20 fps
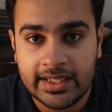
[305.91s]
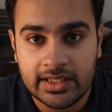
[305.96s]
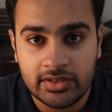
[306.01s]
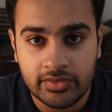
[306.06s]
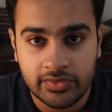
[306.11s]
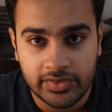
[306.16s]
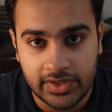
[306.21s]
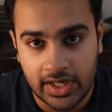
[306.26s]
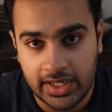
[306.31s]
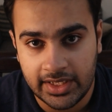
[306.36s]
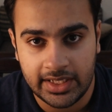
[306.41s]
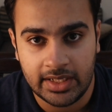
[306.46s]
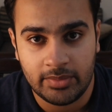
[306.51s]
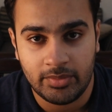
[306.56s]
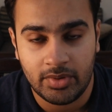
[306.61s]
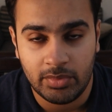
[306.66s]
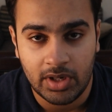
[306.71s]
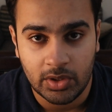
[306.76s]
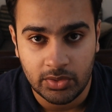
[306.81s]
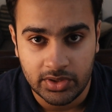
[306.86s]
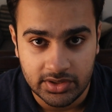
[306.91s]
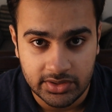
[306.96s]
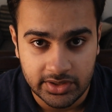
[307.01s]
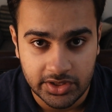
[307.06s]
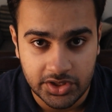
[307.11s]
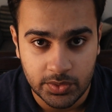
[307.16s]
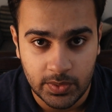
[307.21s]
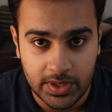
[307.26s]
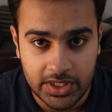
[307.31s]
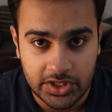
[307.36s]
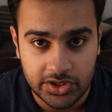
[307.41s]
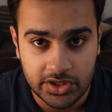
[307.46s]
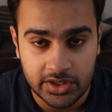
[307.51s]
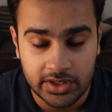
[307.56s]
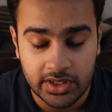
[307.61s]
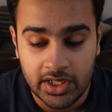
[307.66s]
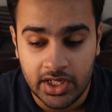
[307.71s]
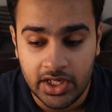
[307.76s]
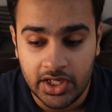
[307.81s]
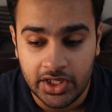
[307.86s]
confront him about his
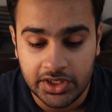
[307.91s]
situation.